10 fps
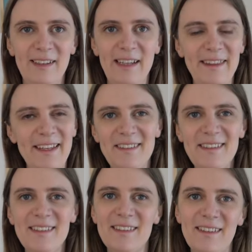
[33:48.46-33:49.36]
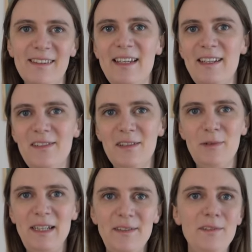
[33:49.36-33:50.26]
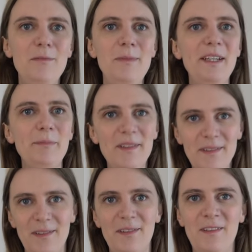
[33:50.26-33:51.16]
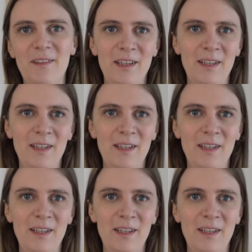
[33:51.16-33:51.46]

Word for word: And that's it. That is a way to make puzzles.